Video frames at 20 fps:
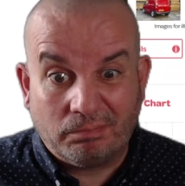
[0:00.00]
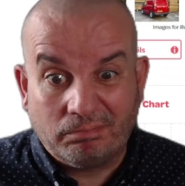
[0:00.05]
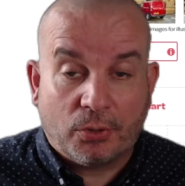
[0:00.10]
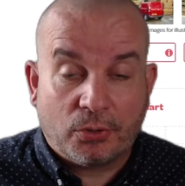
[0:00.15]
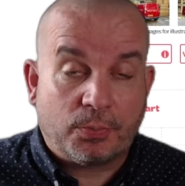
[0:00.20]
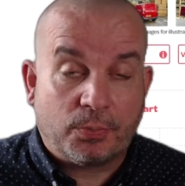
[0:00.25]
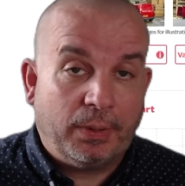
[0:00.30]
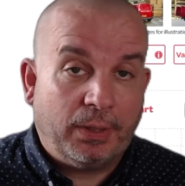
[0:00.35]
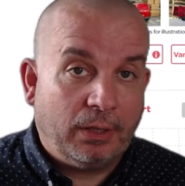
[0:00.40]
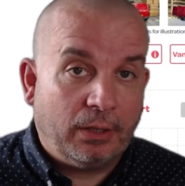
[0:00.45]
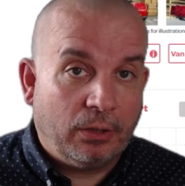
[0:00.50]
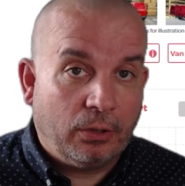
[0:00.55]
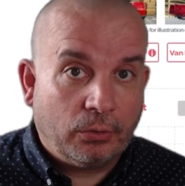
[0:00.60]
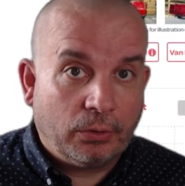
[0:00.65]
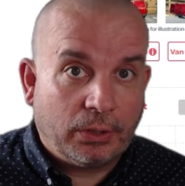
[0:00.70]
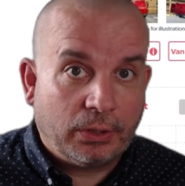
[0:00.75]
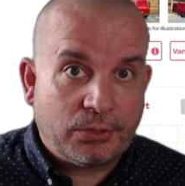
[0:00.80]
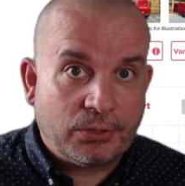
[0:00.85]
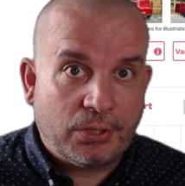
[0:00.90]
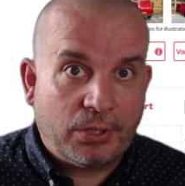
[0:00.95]
possibly a
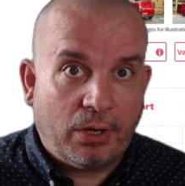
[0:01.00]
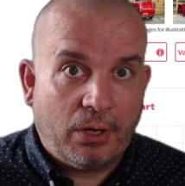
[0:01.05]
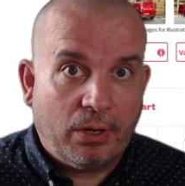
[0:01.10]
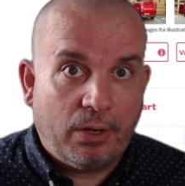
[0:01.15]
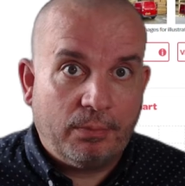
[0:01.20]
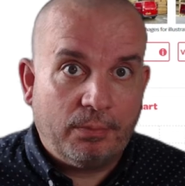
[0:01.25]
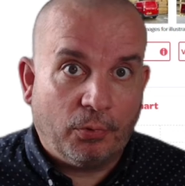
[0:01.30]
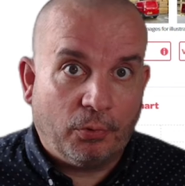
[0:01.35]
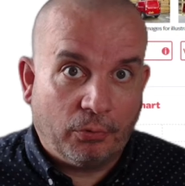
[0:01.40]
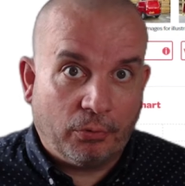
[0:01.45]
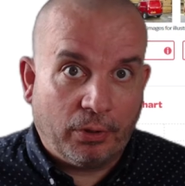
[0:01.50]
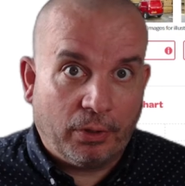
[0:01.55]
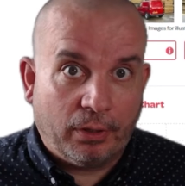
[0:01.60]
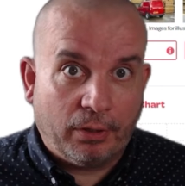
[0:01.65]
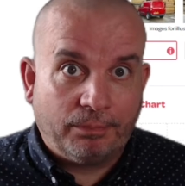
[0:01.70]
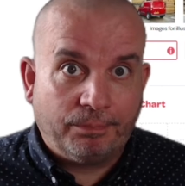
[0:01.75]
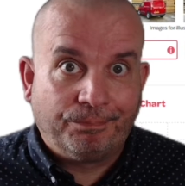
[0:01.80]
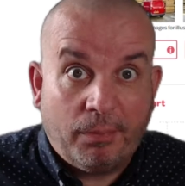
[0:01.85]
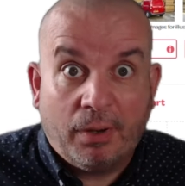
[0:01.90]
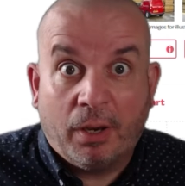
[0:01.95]
longer term or
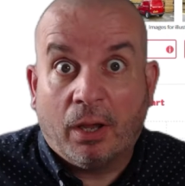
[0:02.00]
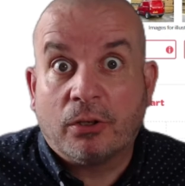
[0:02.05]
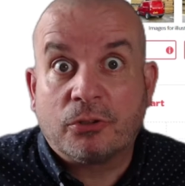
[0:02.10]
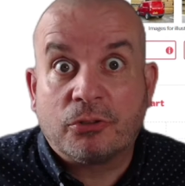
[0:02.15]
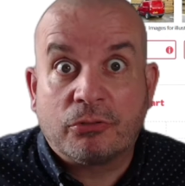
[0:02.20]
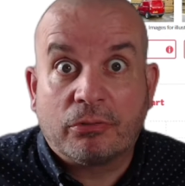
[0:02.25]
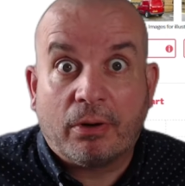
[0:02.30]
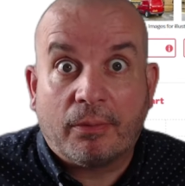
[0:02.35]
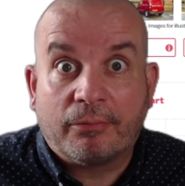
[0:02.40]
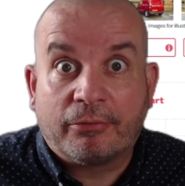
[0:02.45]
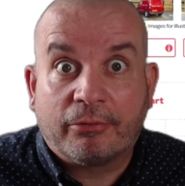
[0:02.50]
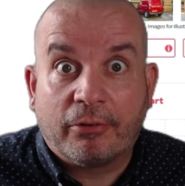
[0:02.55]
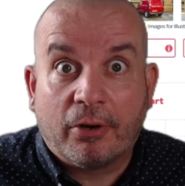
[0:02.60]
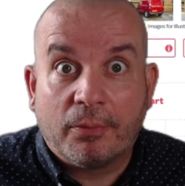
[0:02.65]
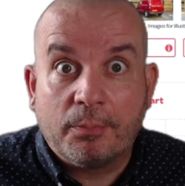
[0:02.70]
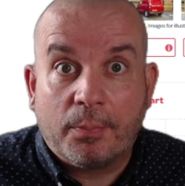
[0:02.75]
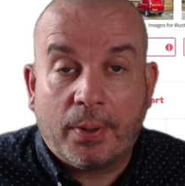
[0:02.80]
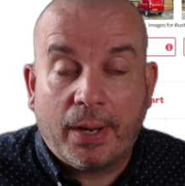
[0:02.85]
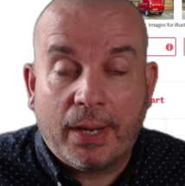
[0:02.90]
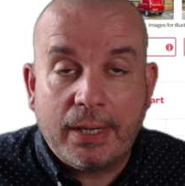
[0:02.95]
a larger
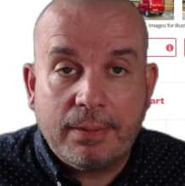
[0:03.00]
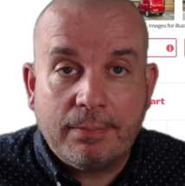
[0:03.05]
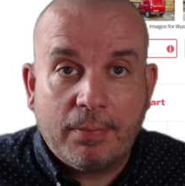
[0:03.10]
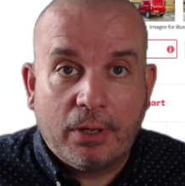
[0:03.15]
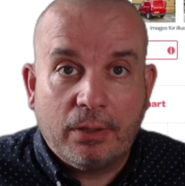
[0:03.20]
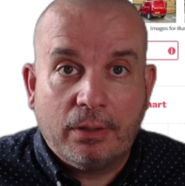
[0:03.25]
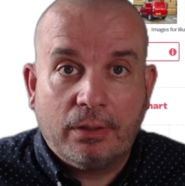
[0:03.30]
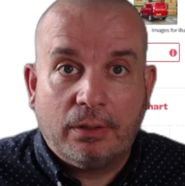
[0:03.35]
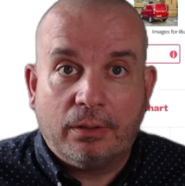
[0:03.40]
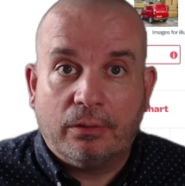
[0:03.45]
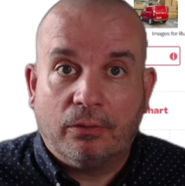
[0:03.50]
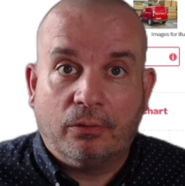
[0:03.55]
upfront payment